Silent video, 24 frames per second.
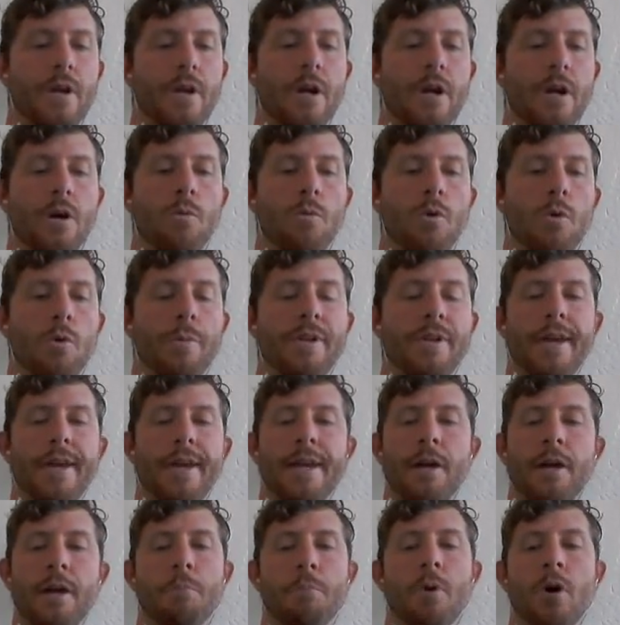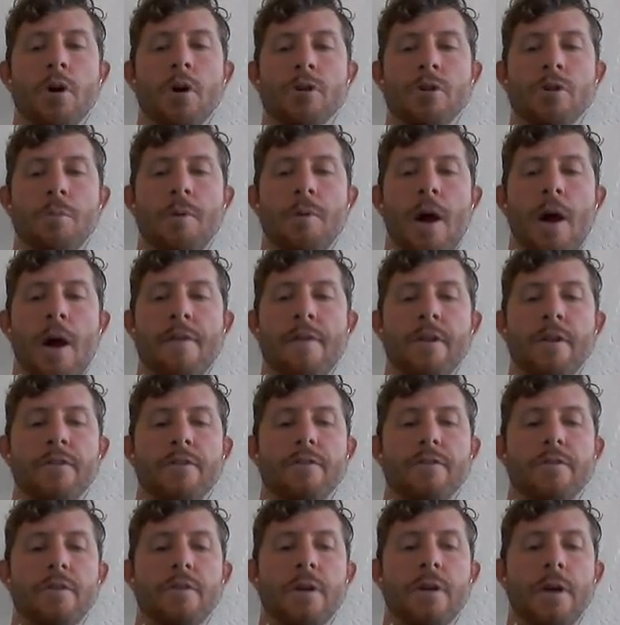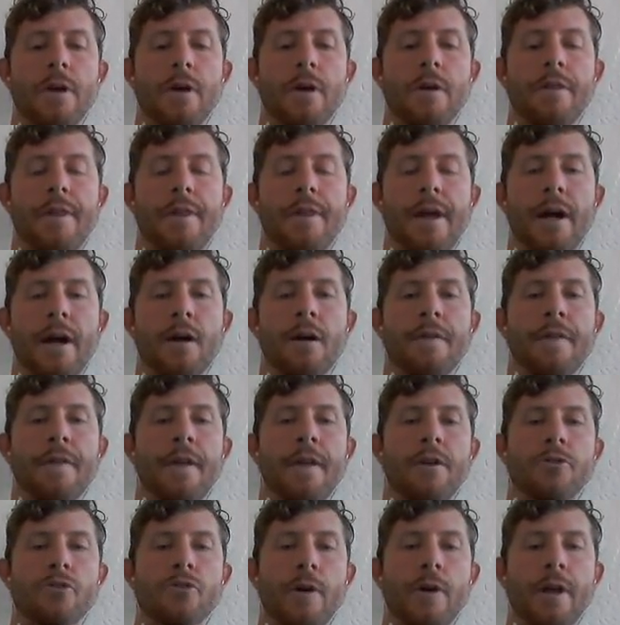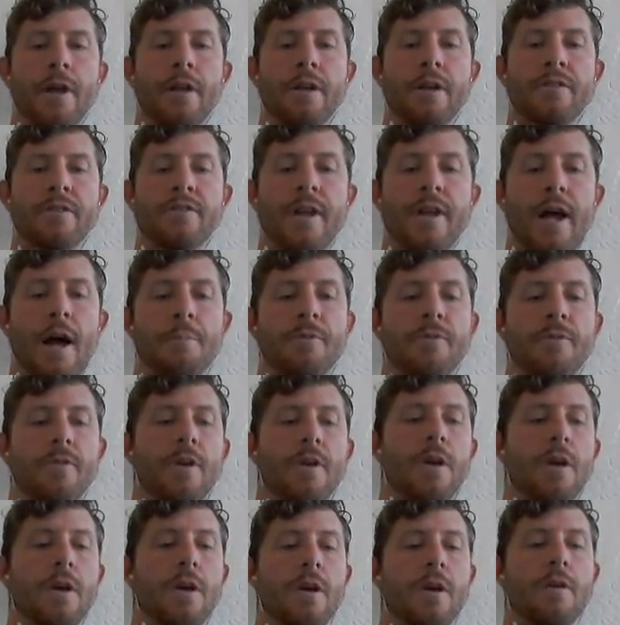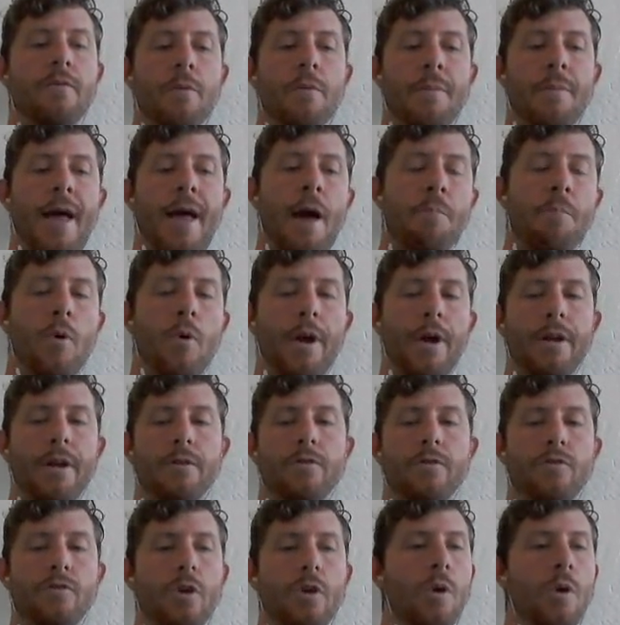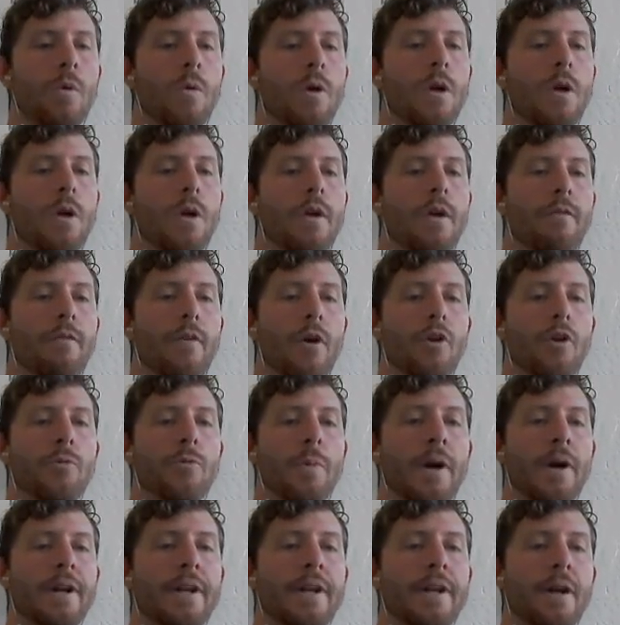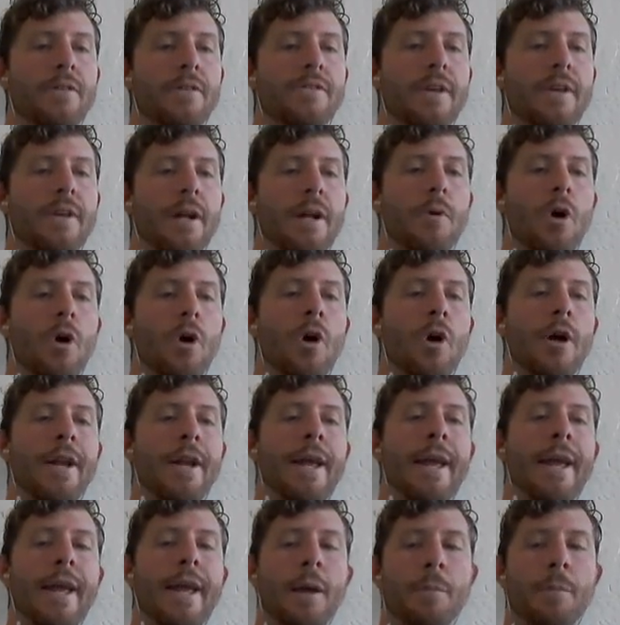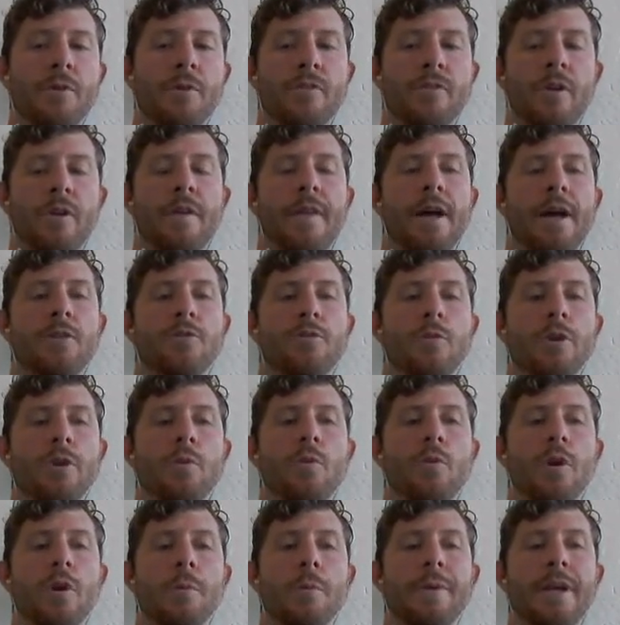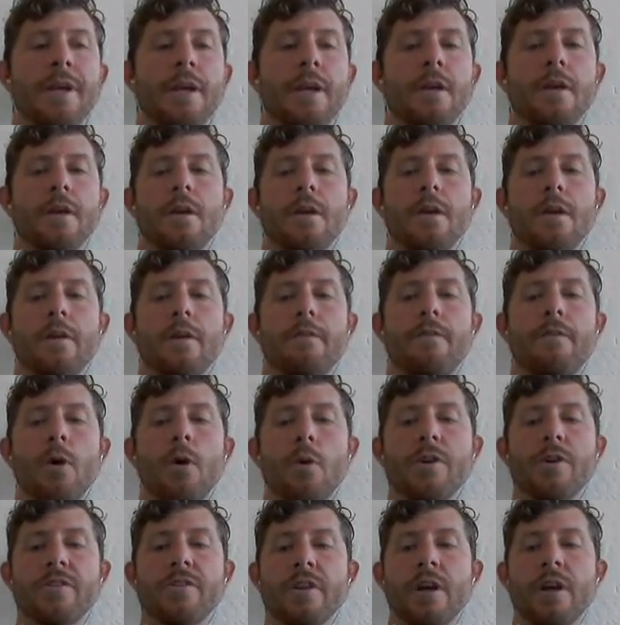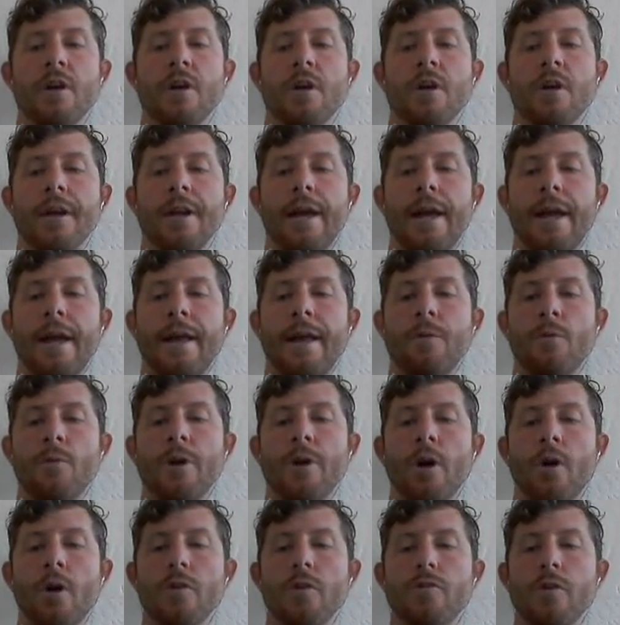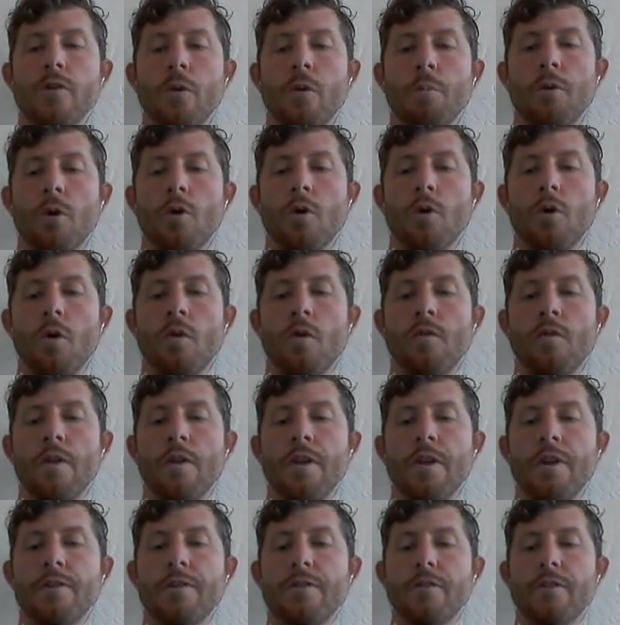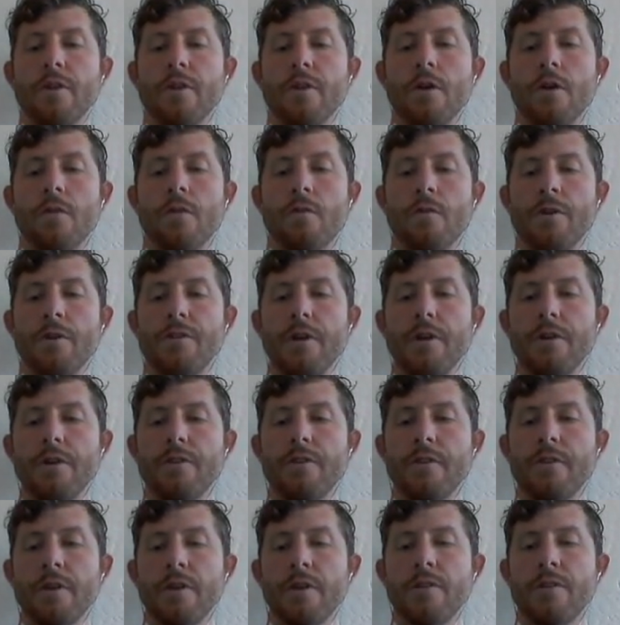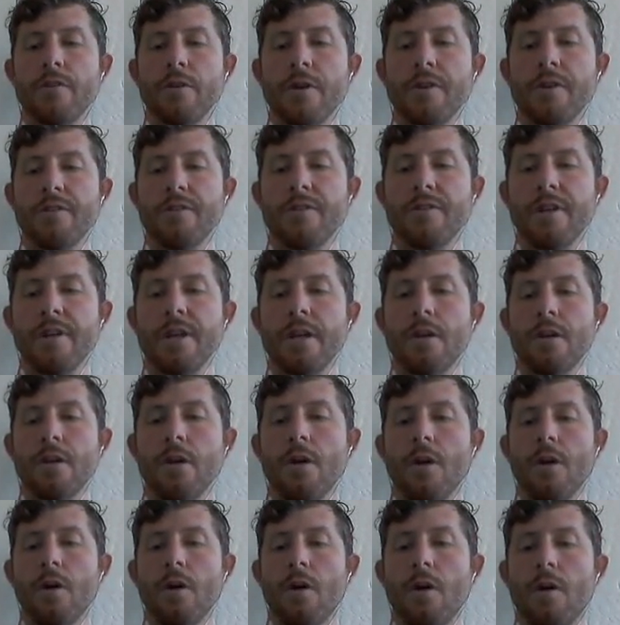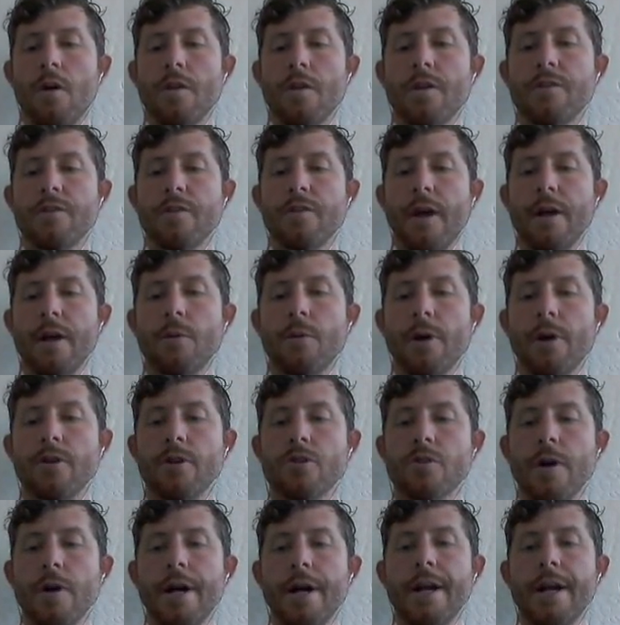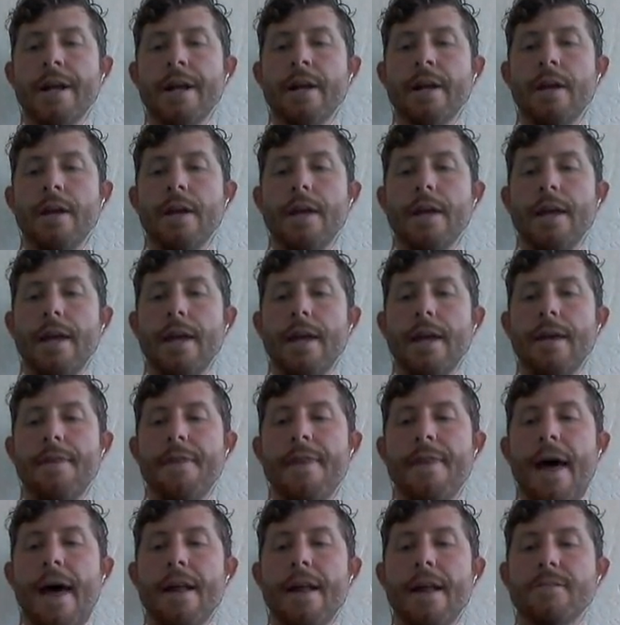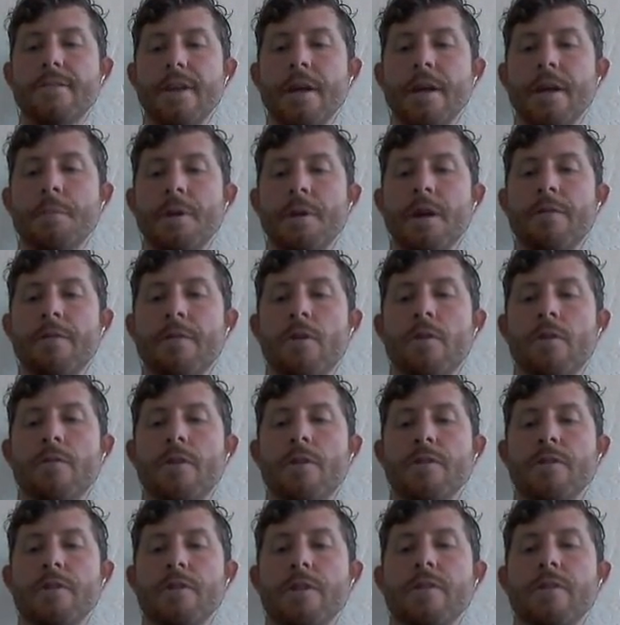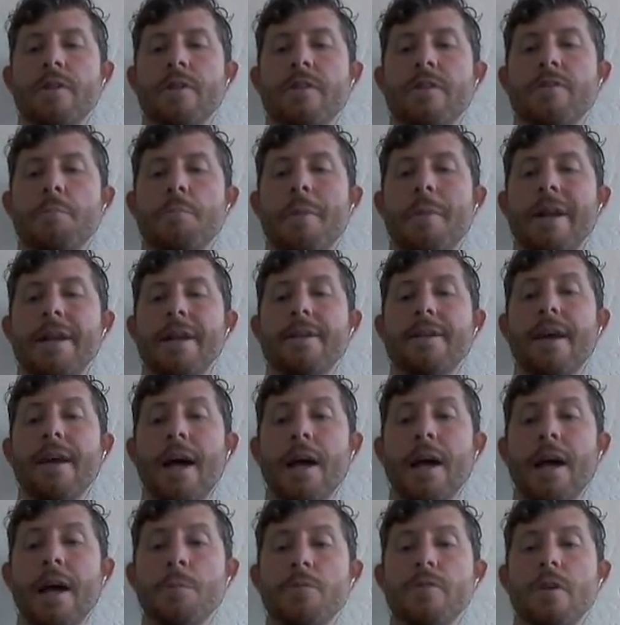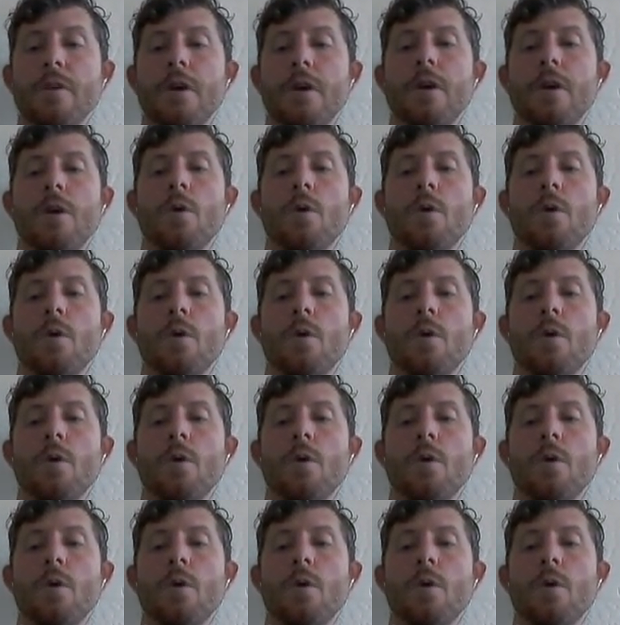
We'll be taking partial profits there and then trailing stops from that point. So false breakdown setup on Amazon, that's what you want to be focusing on. And we also broke over this resistance. You can see all this sideways trading hit that same level of resistance many times.